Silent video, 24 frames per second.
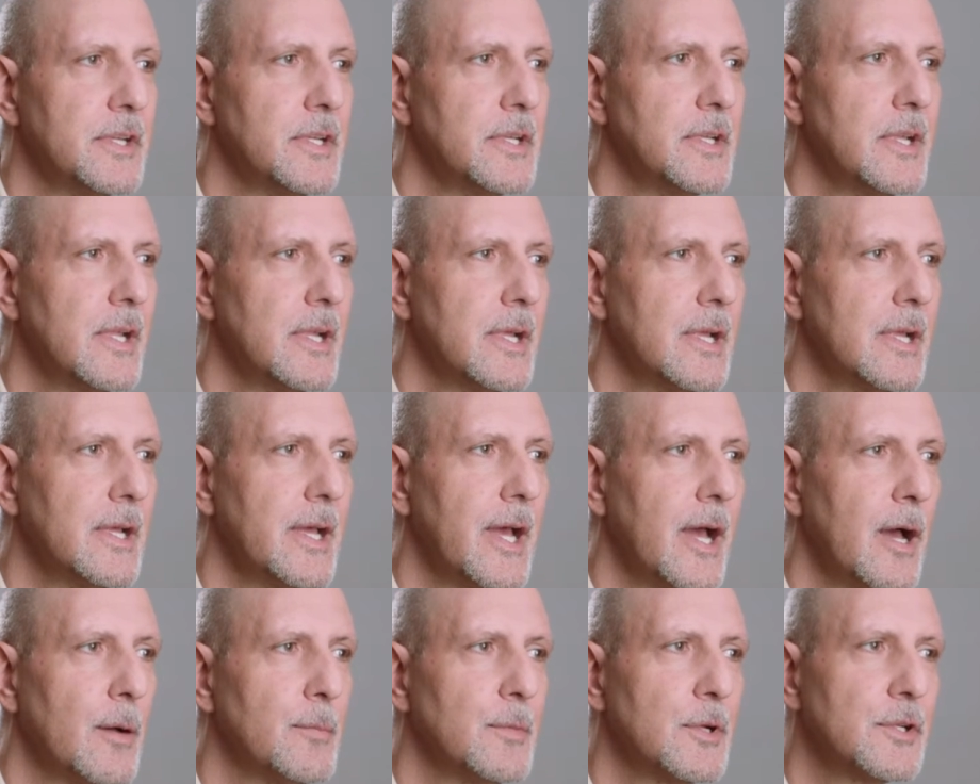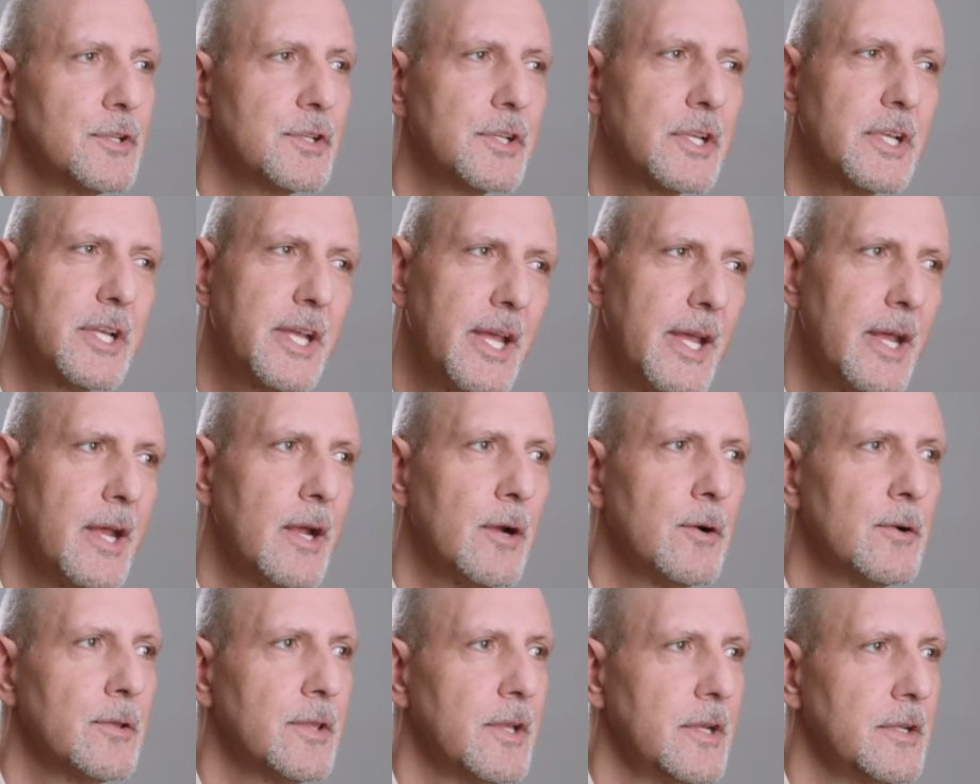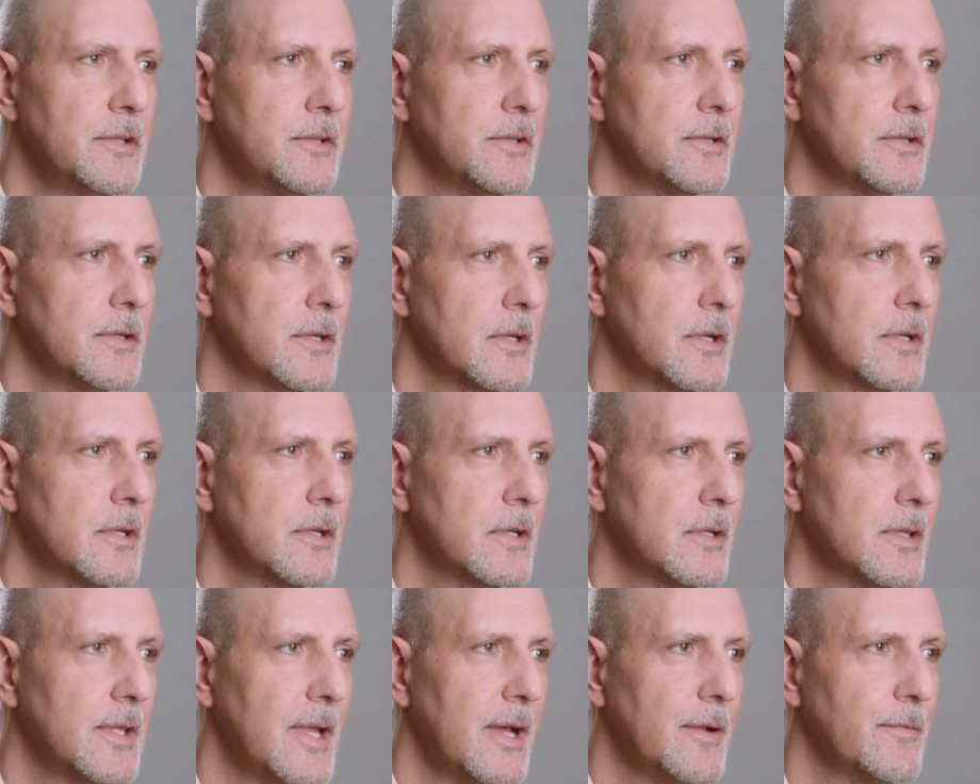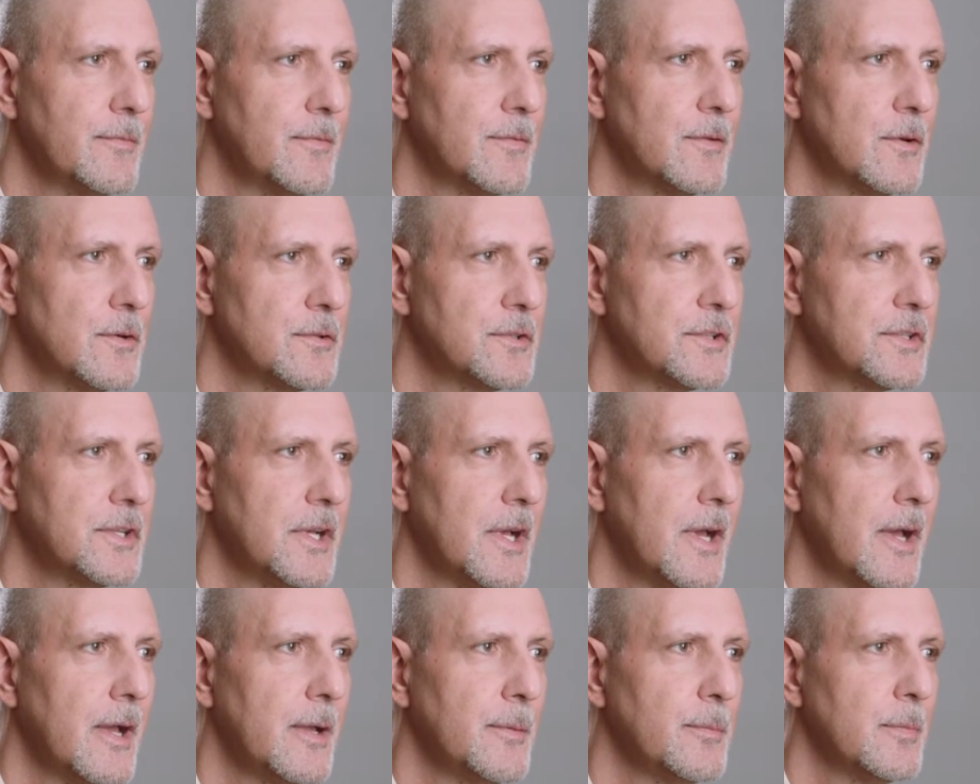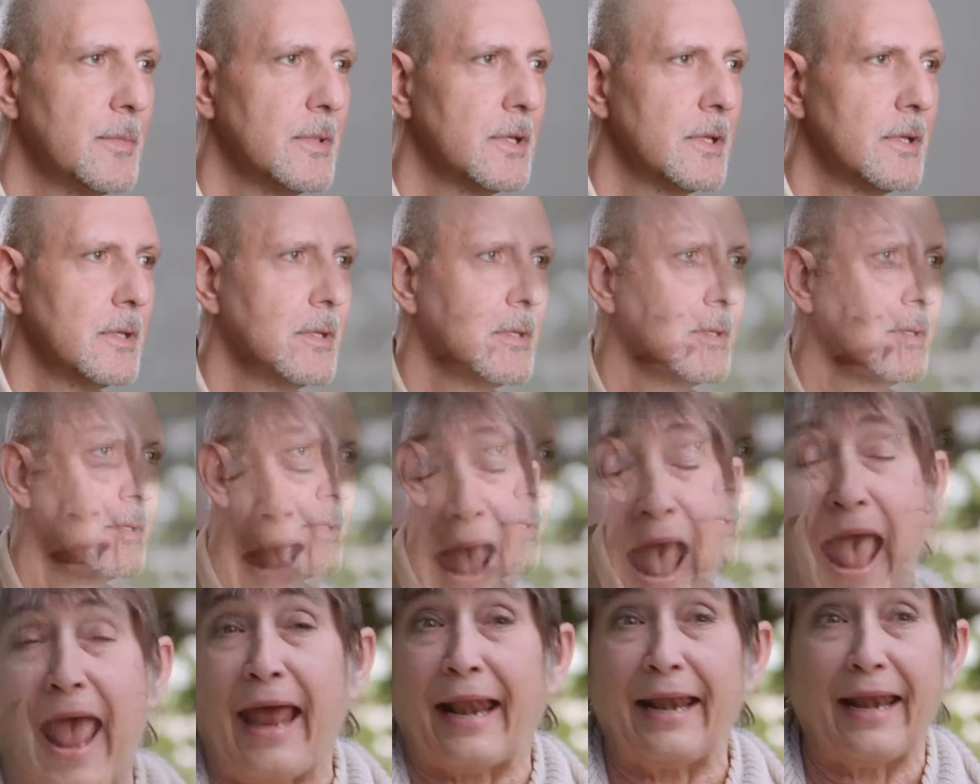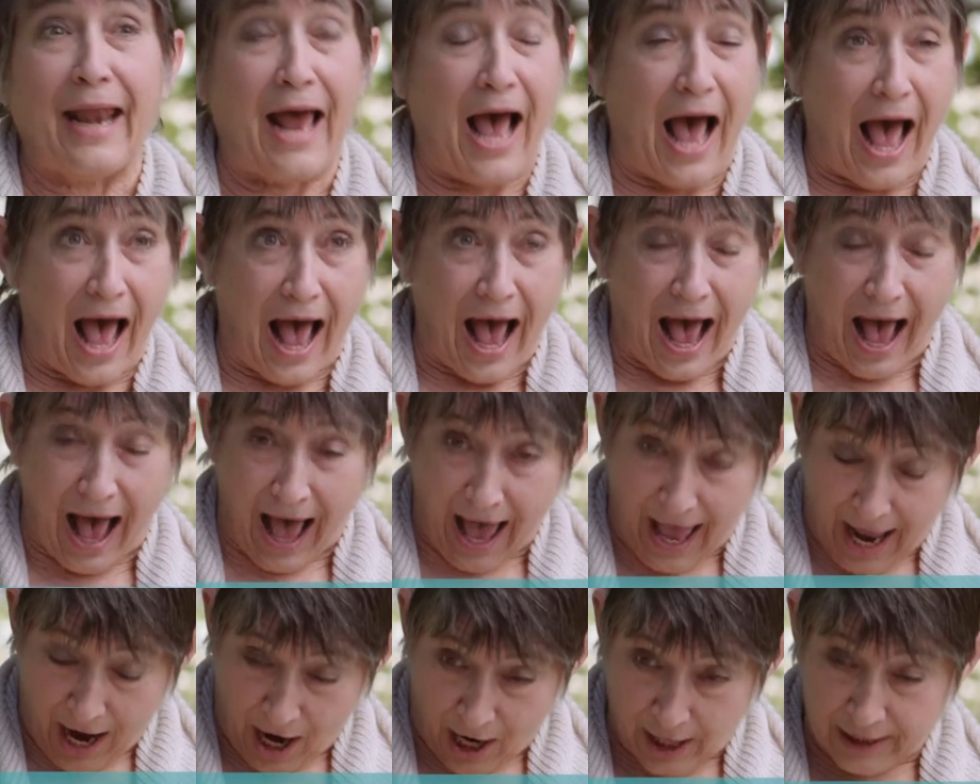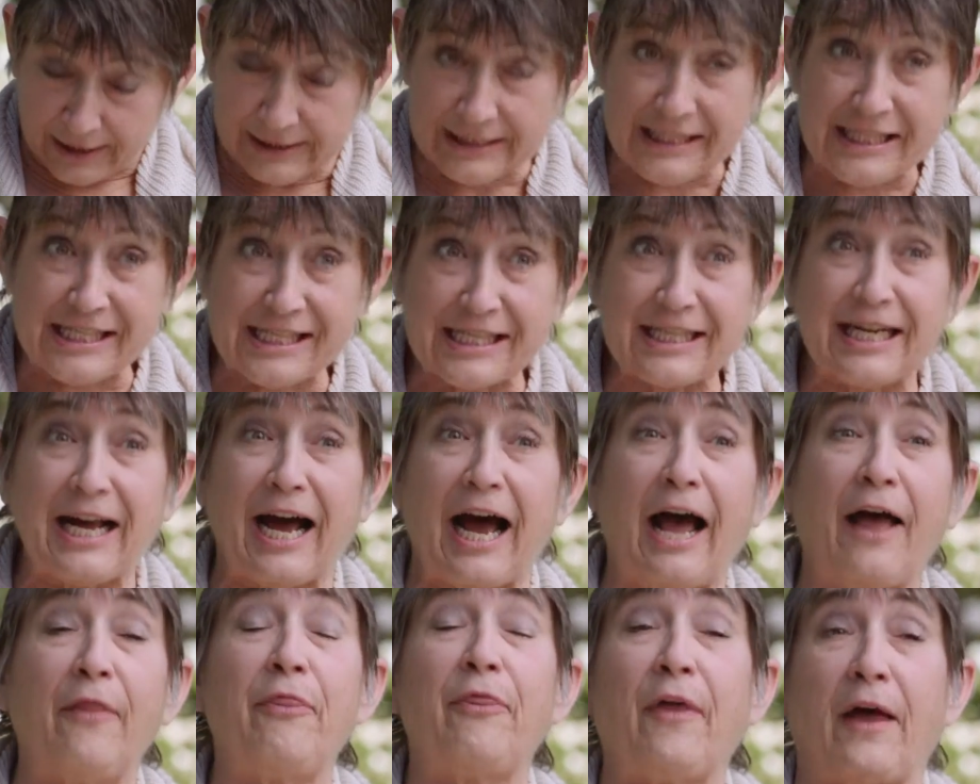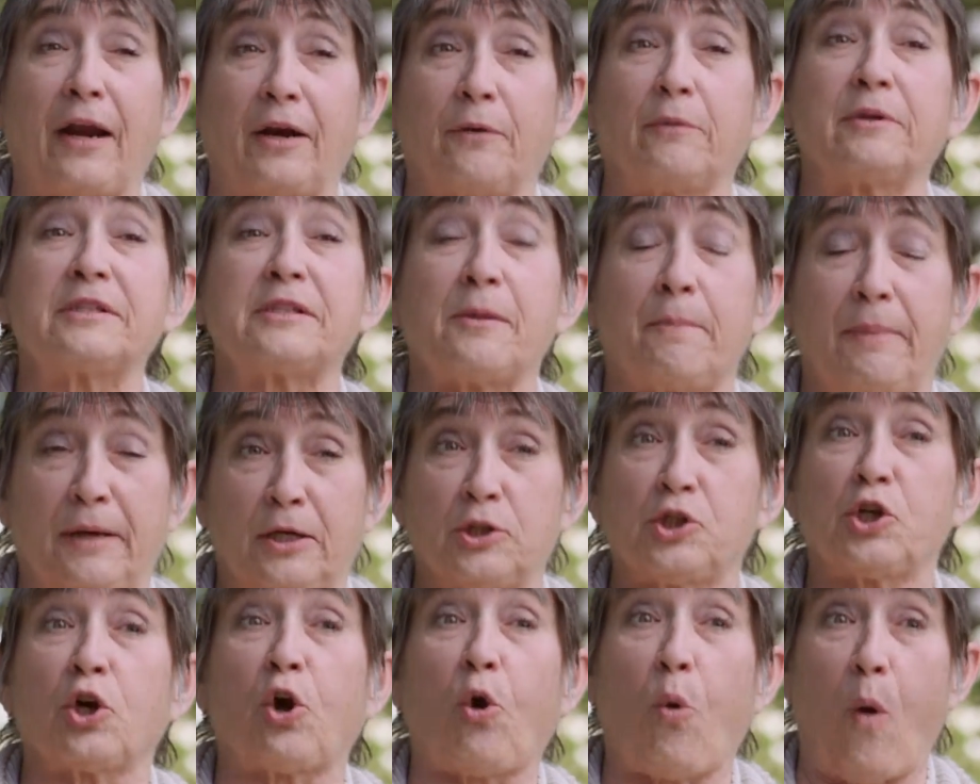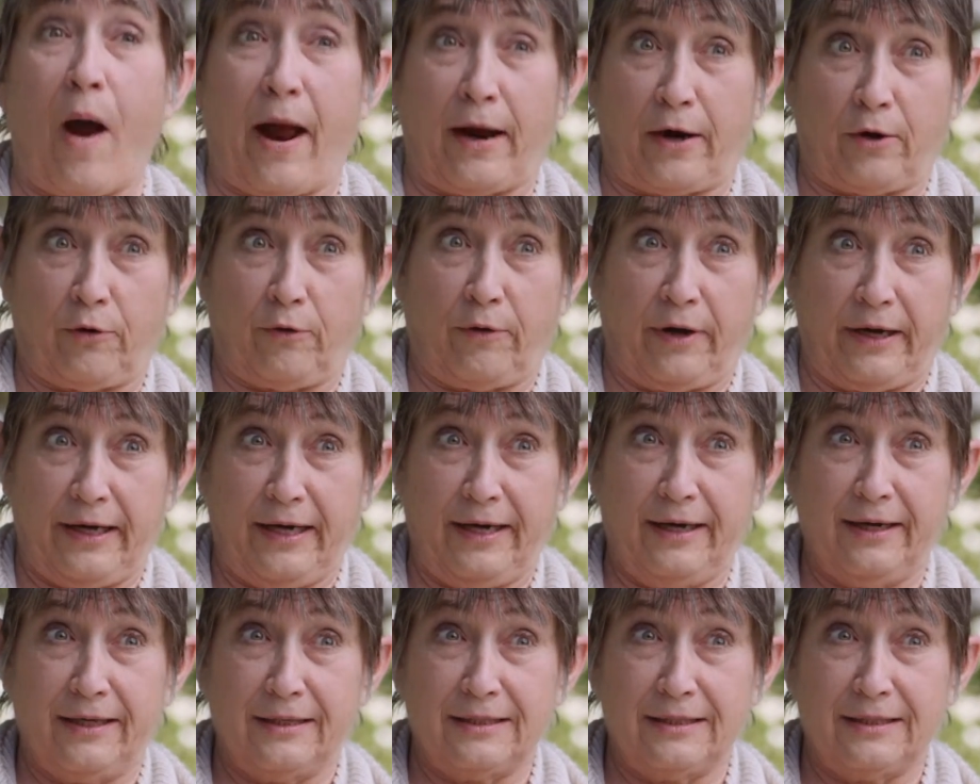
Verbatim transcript: at how much care they took that first time. I honest to God thought it was a bunch of quackery.